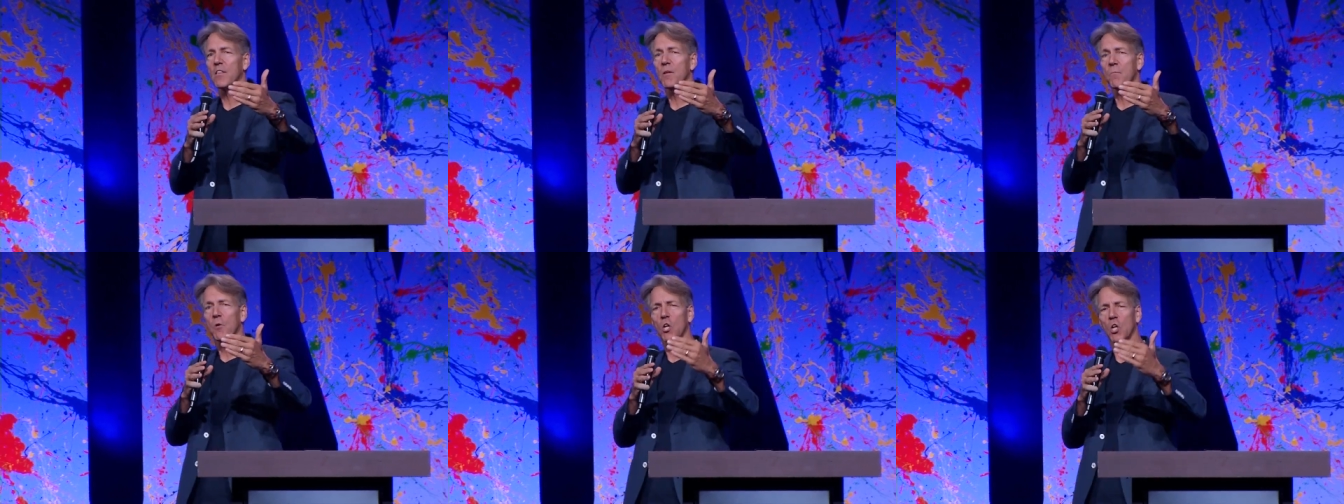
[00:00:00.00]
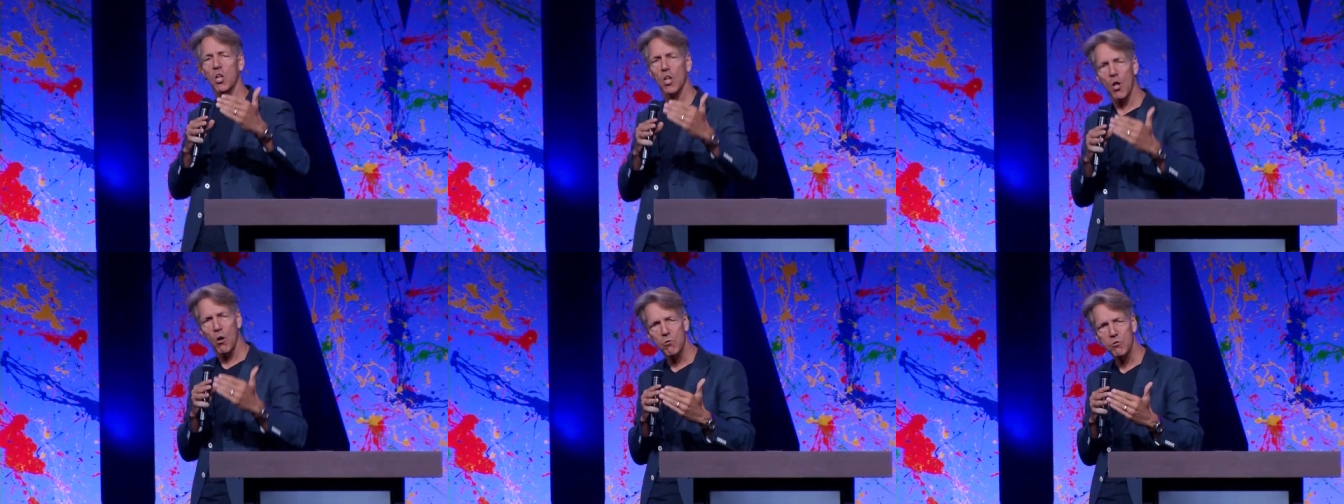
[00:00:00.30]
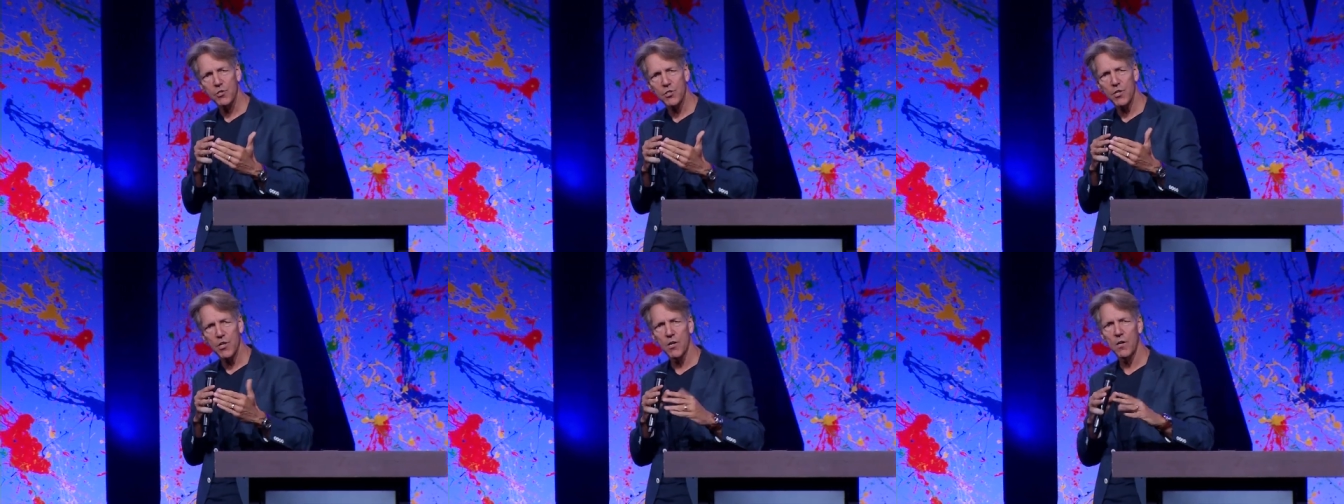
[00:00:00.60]
them
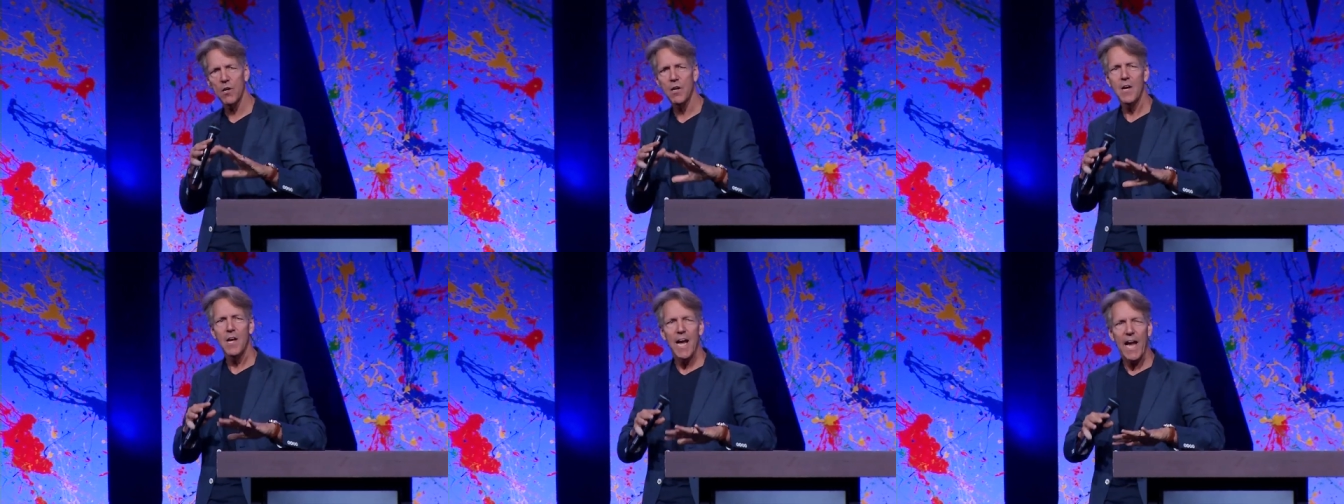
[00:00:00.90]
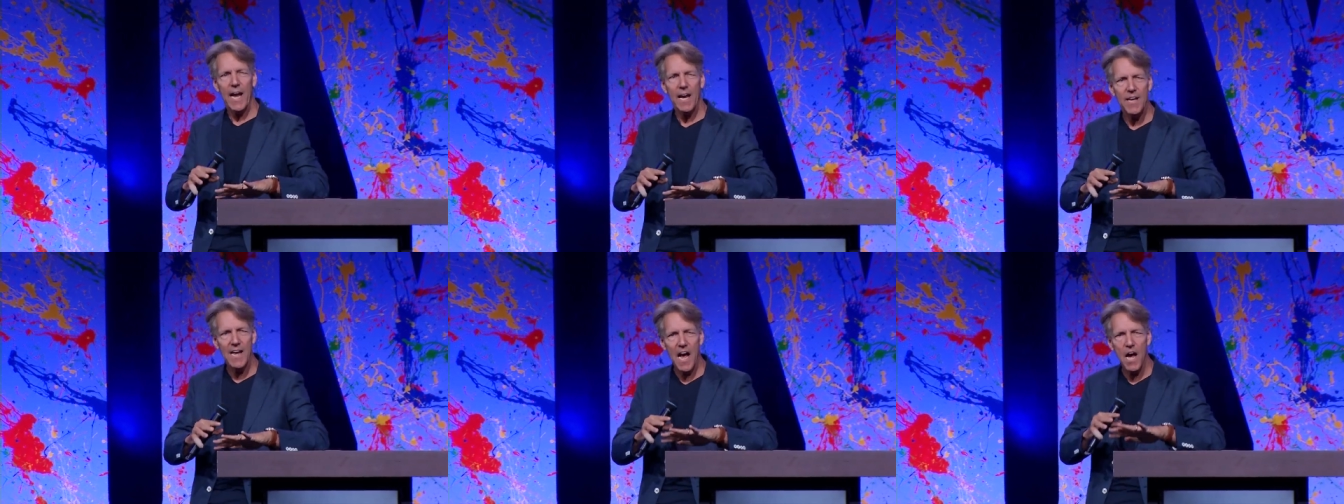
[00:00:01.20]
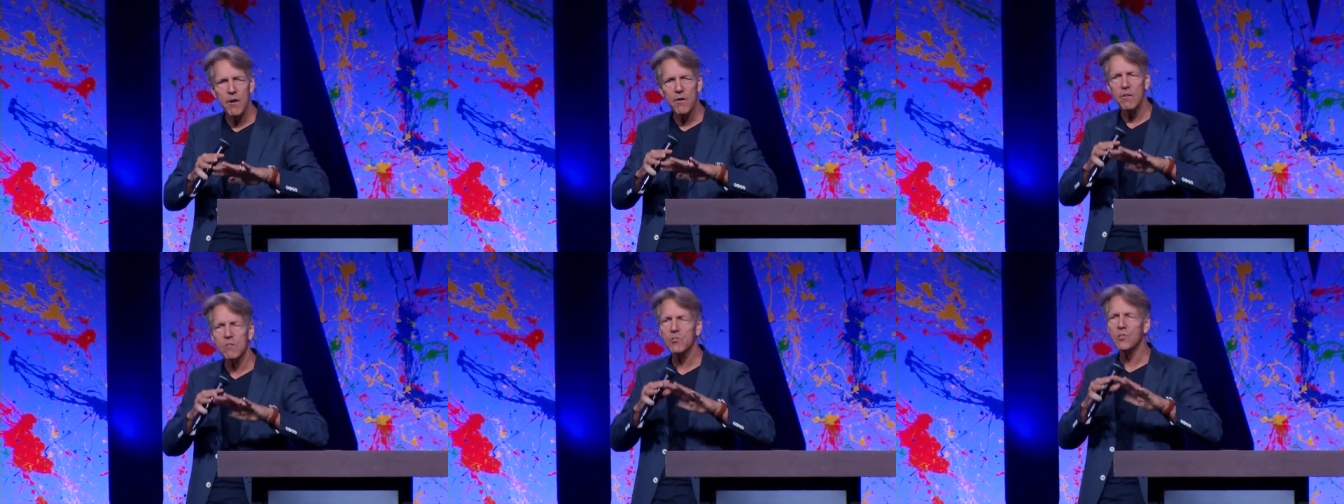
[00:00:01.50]
closer and
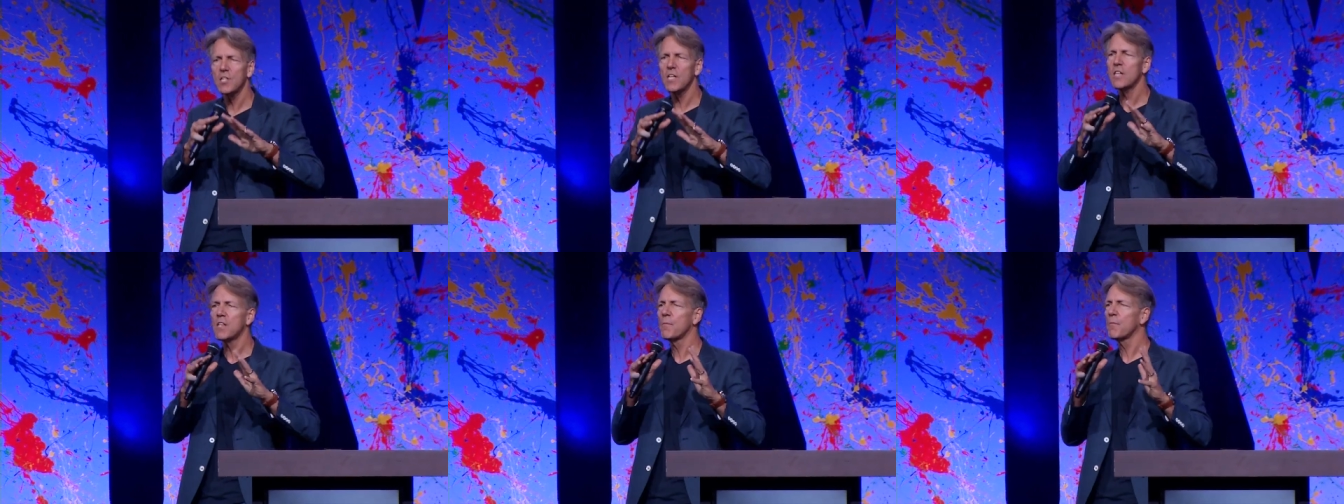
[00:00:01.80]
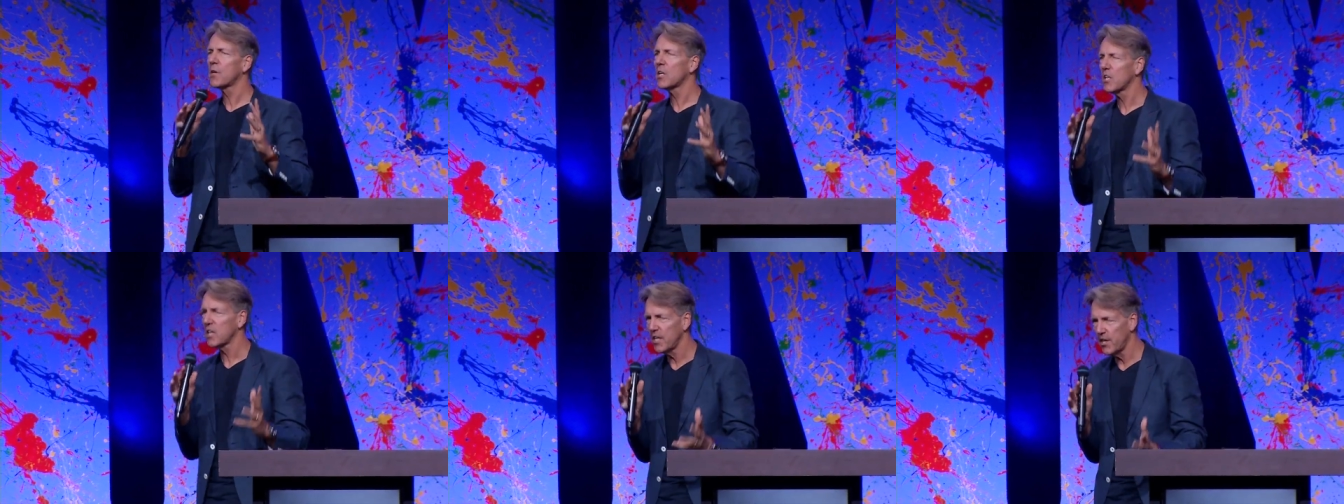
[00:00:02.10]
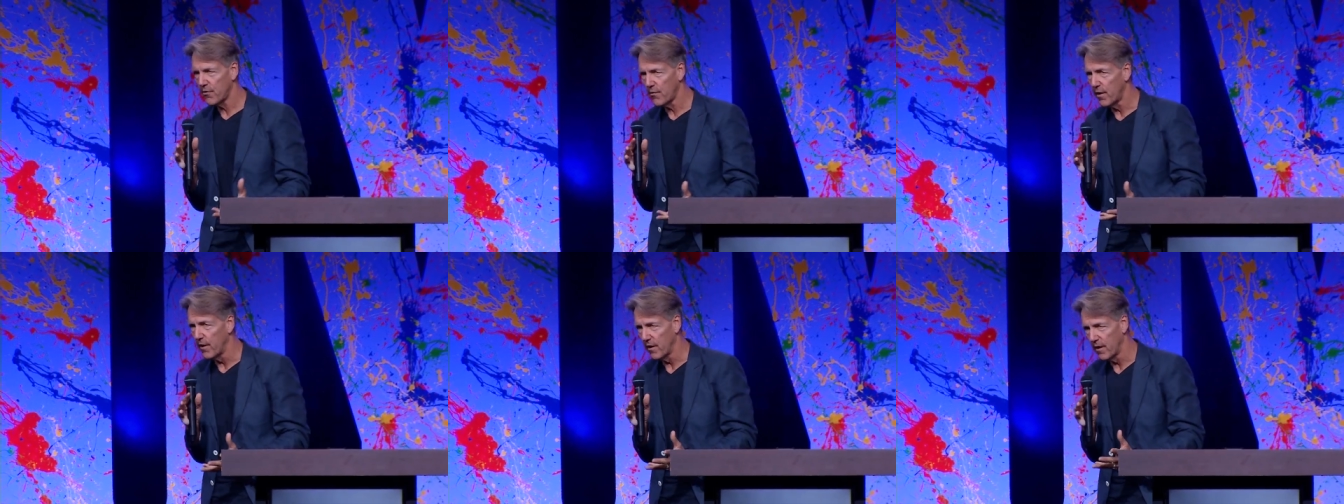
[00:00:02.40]
now you see them
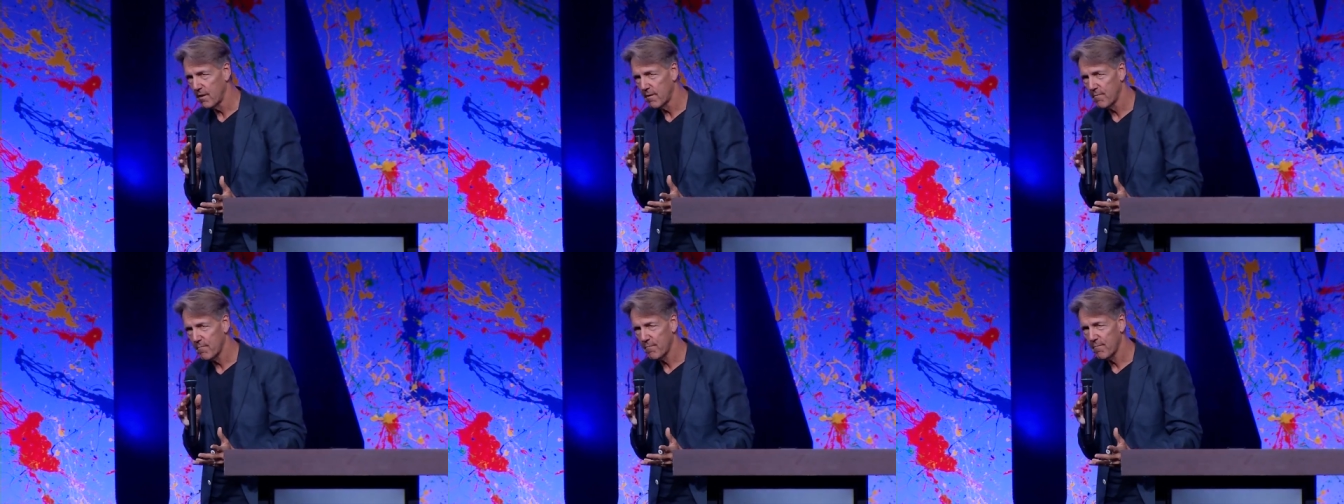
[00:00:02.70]
clearer.